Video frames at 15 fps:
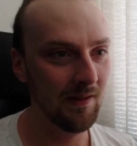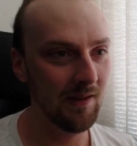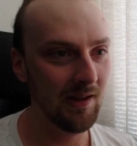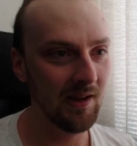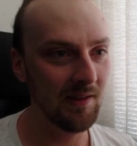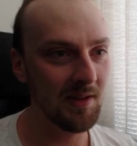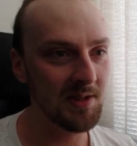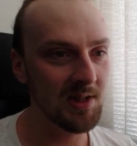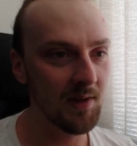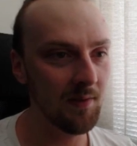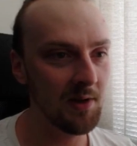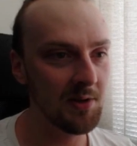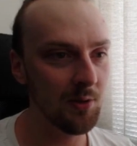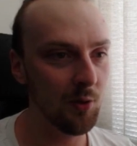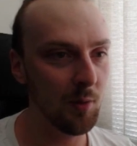And this level
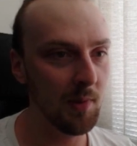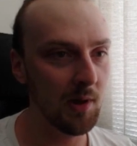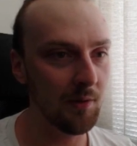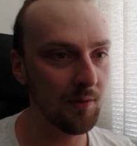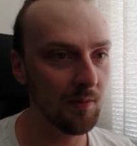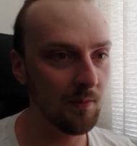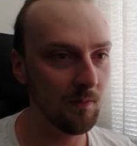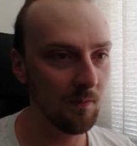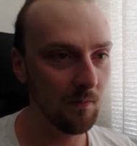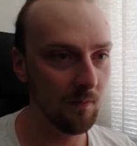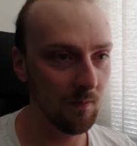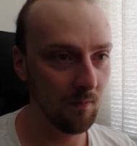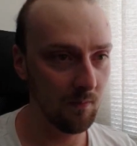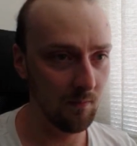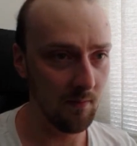is all about
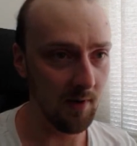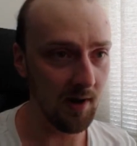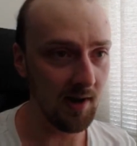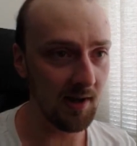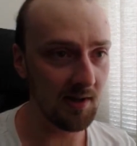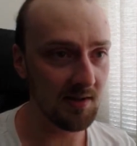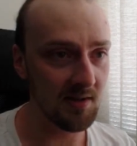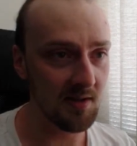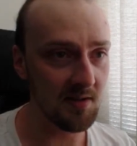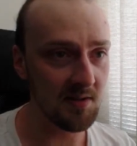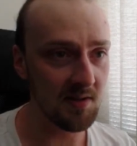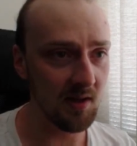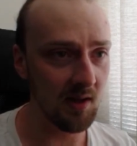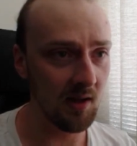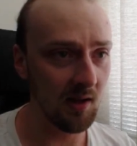
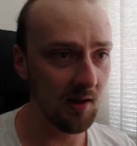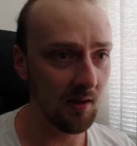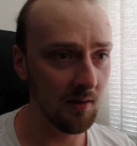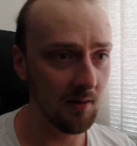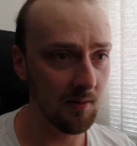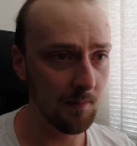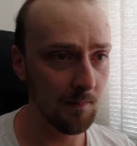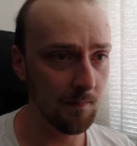Rexes and